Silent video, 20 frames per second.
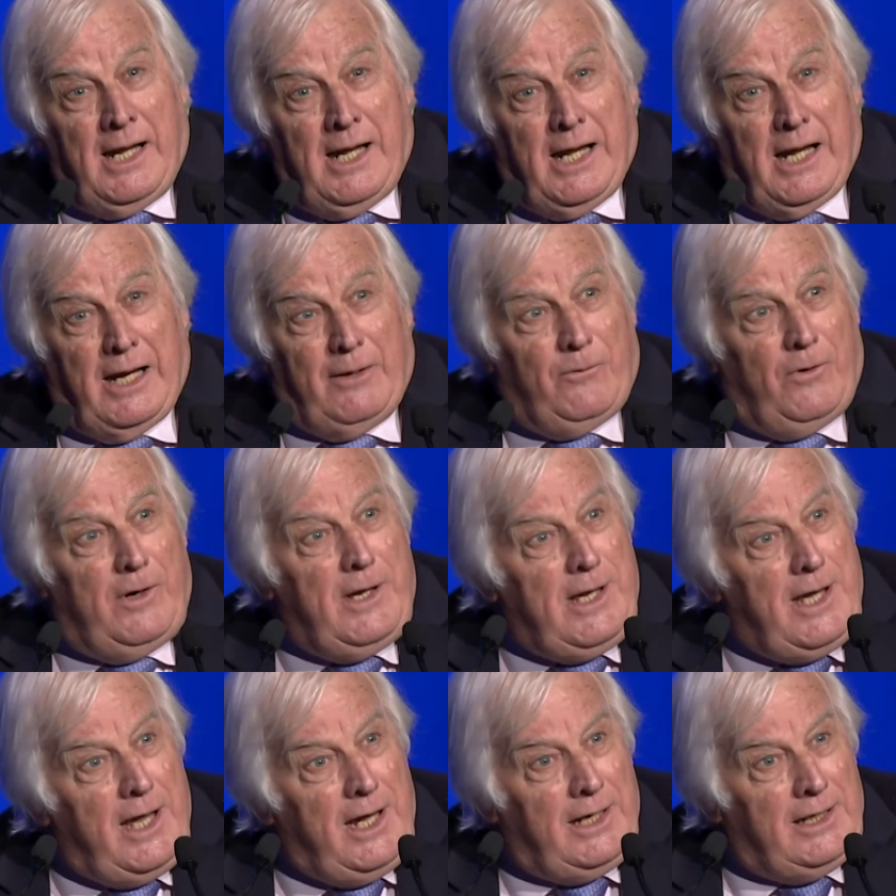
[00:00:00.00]
And
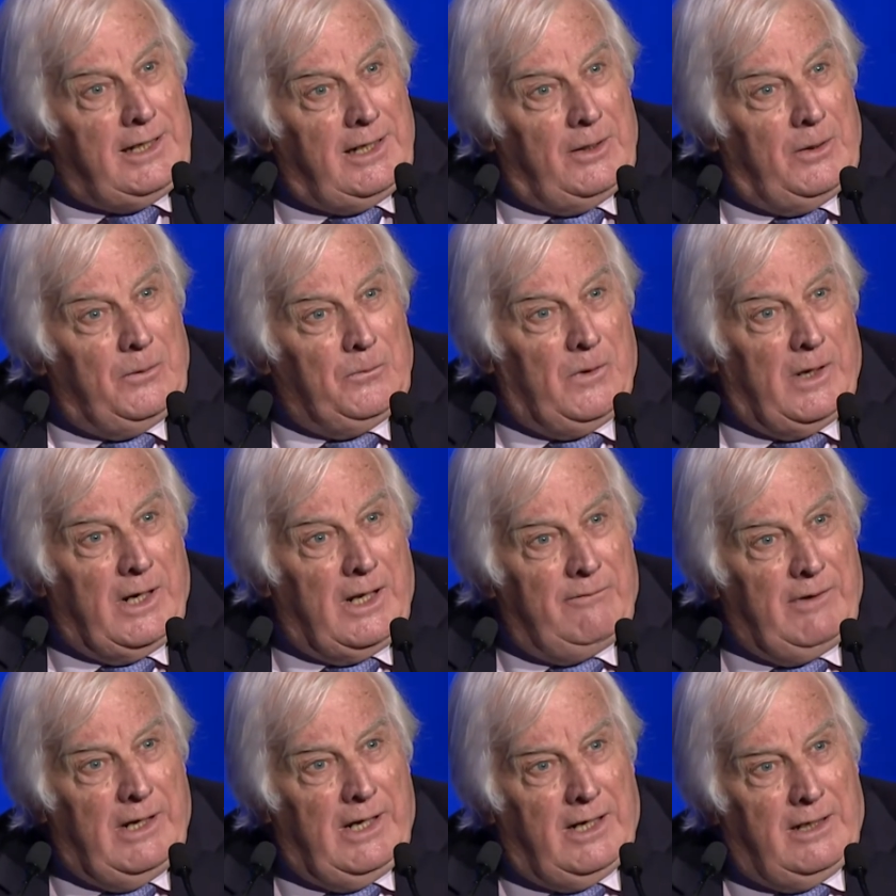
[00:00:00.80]
we had one
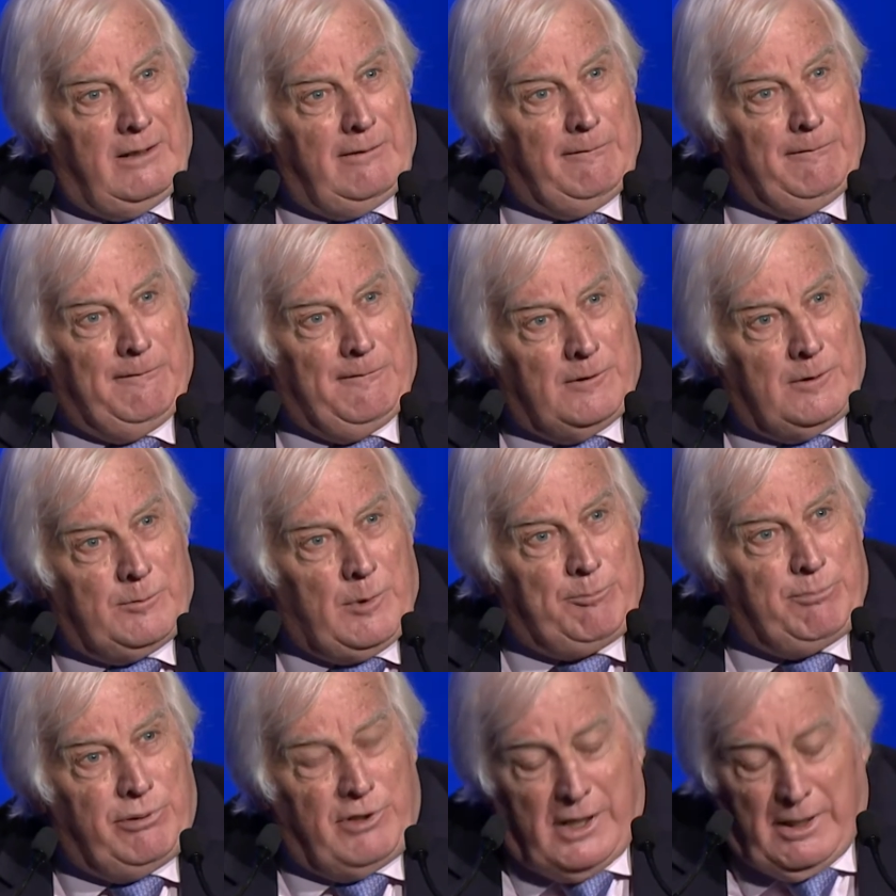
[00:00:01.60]
of our former
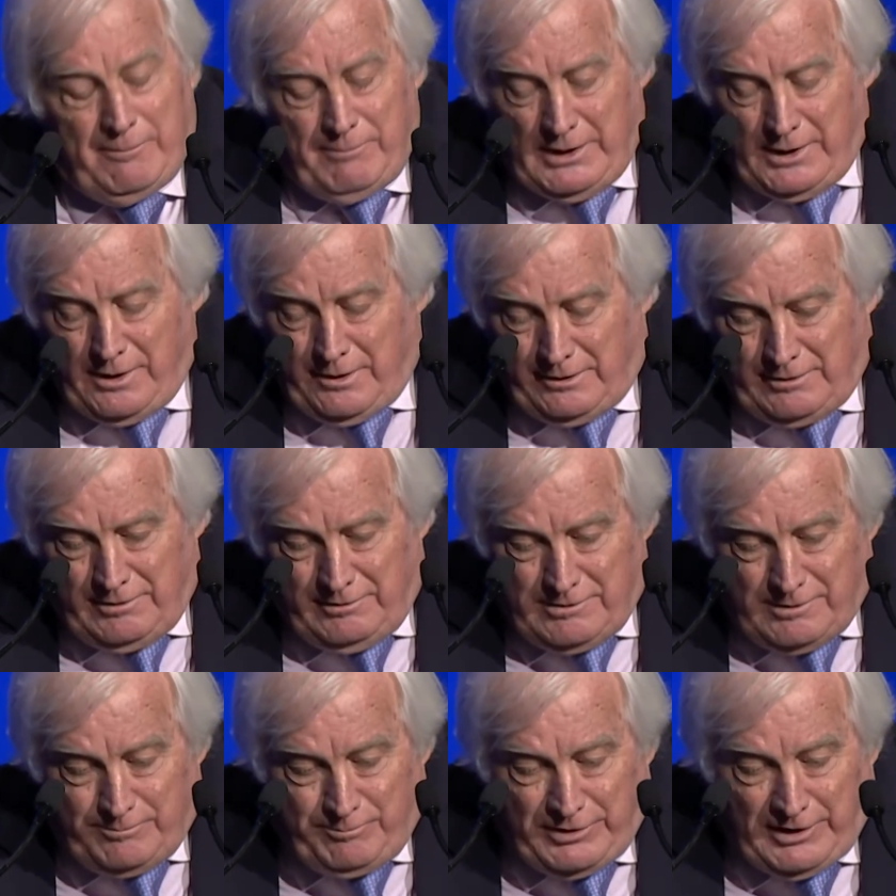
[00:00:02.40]
Prime Ministers
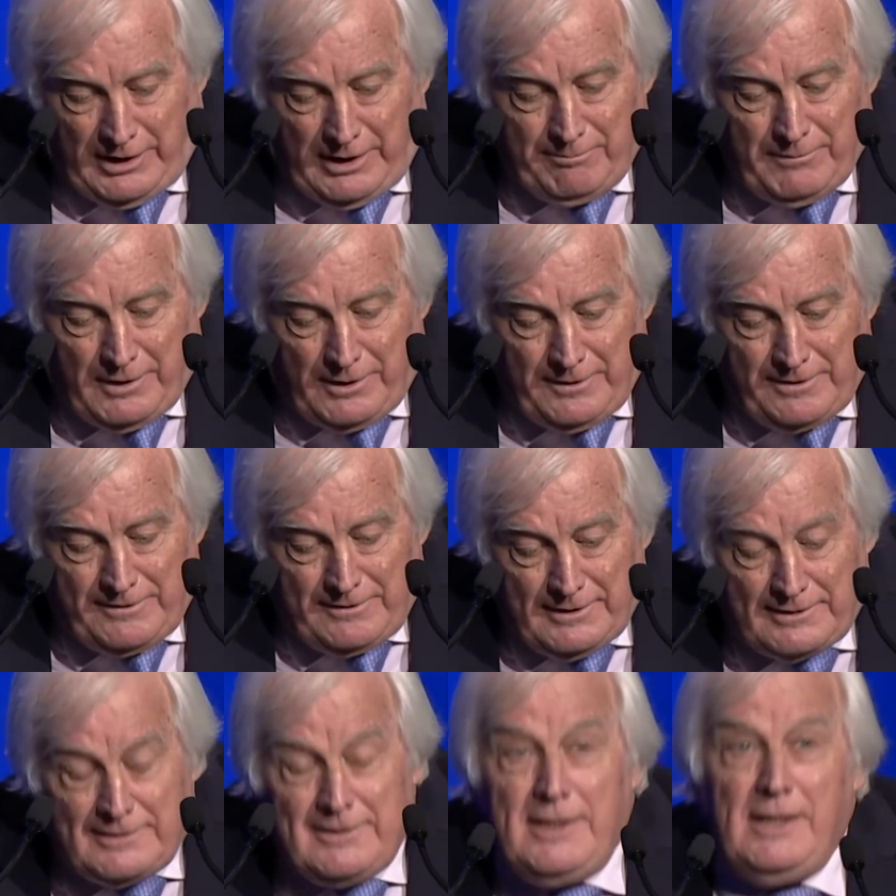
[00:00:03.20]
or Prime
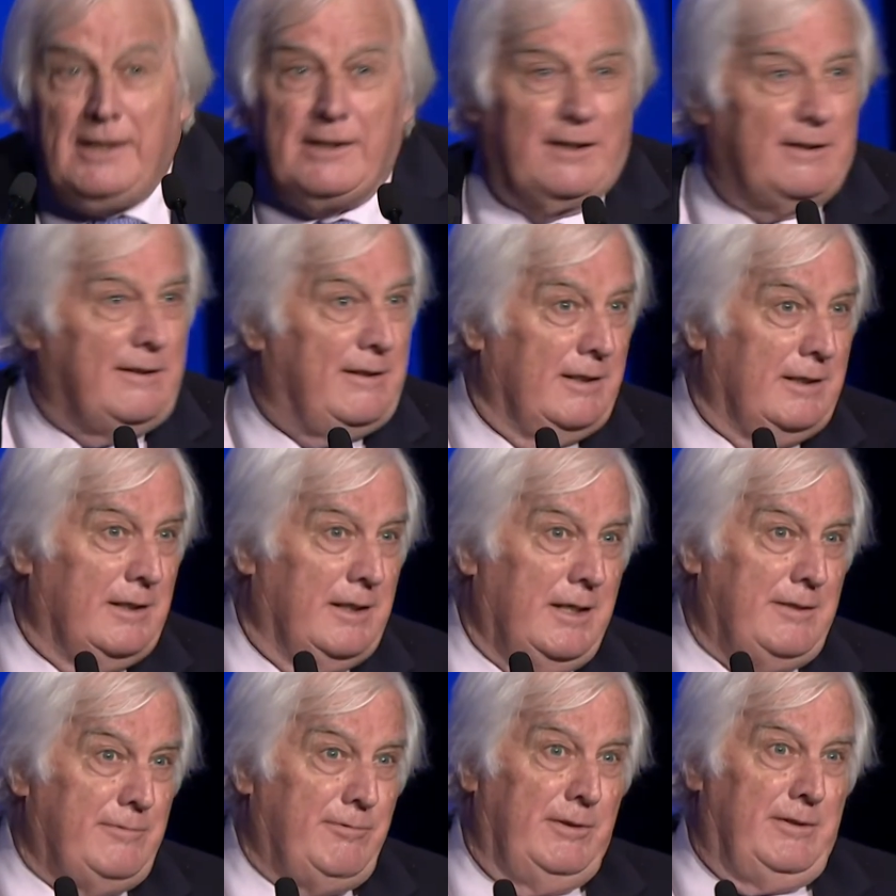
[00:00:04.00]
Monster tell us that
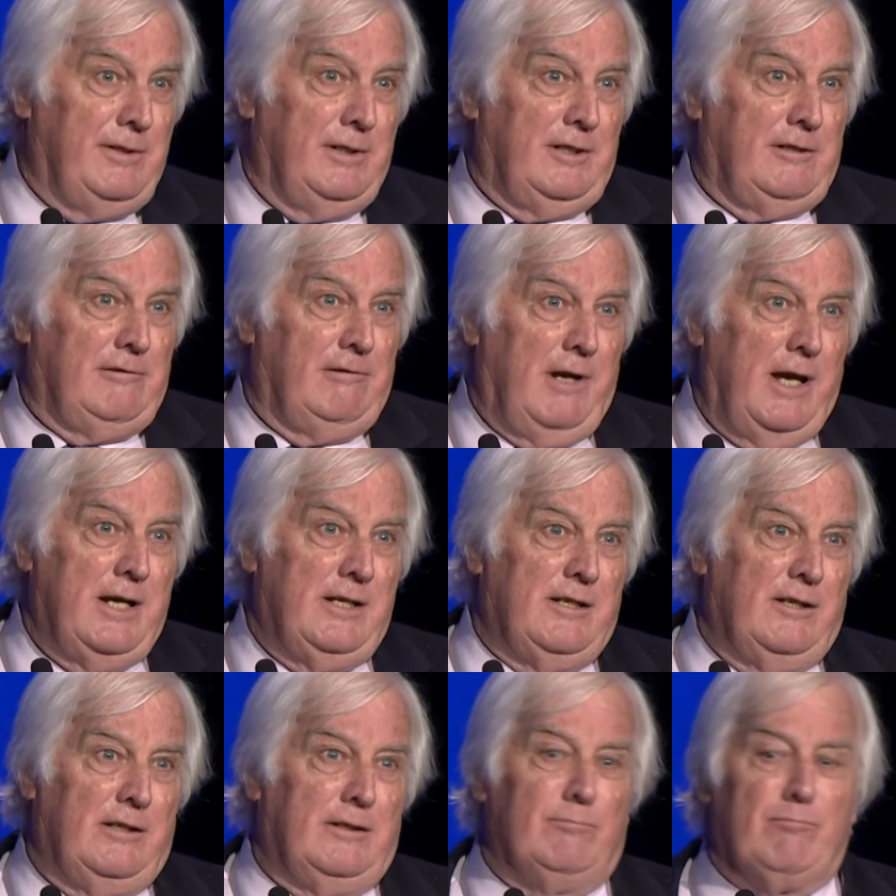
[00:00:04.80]
this was the
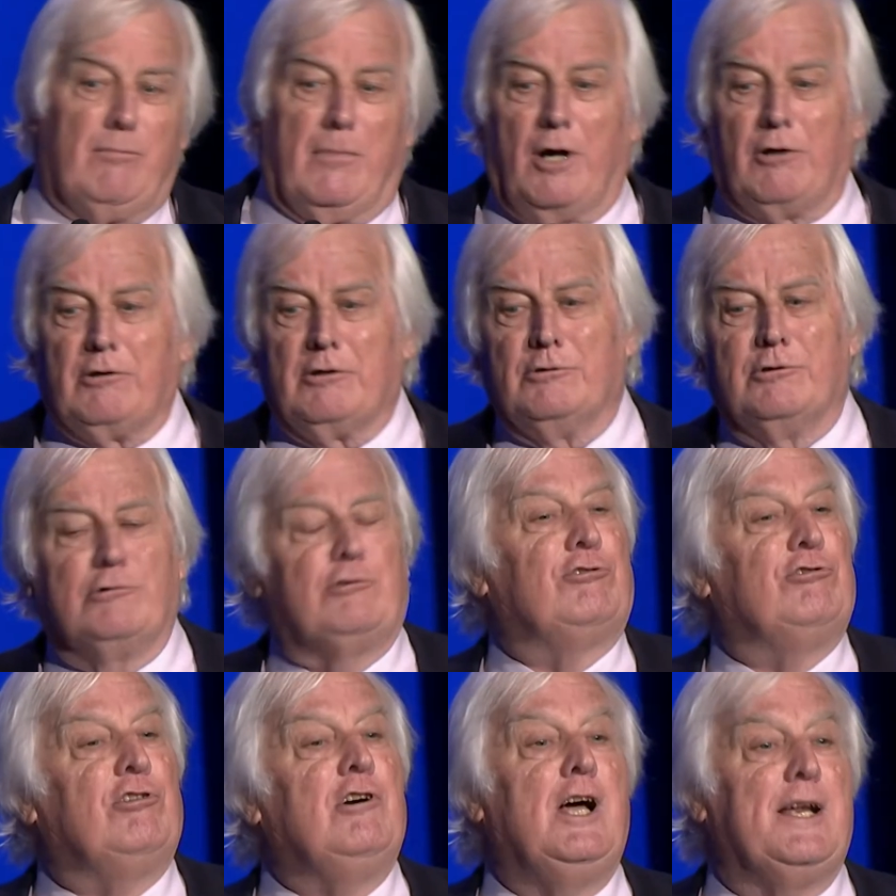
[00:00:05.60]
greatest moral
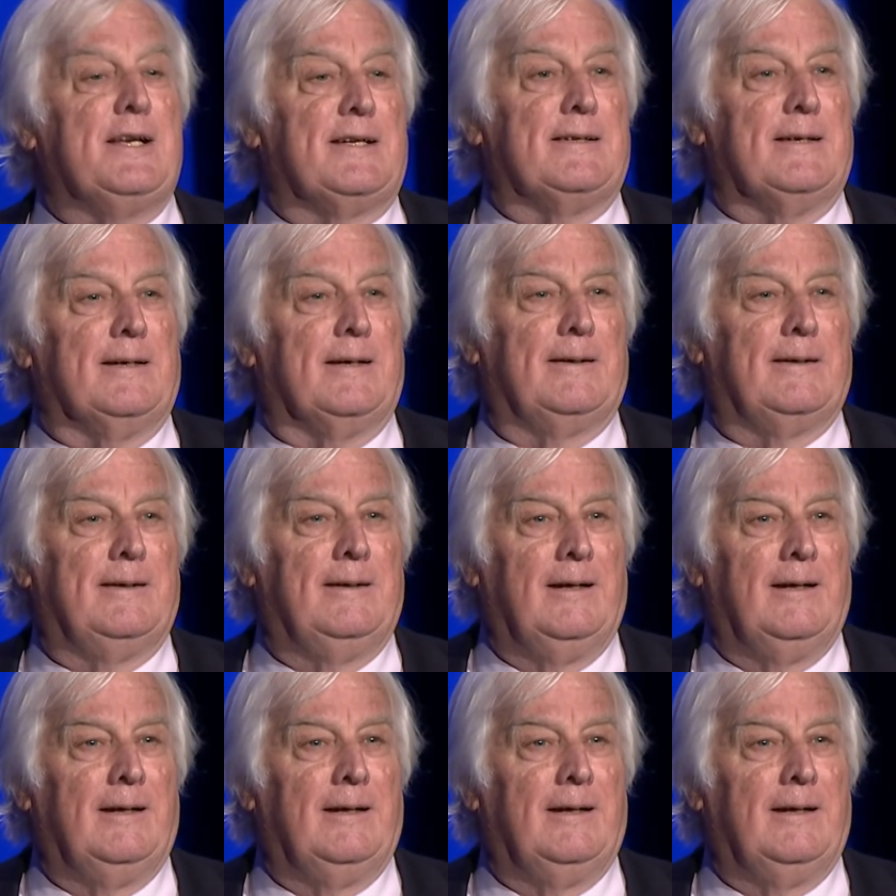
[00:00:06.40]
crisis.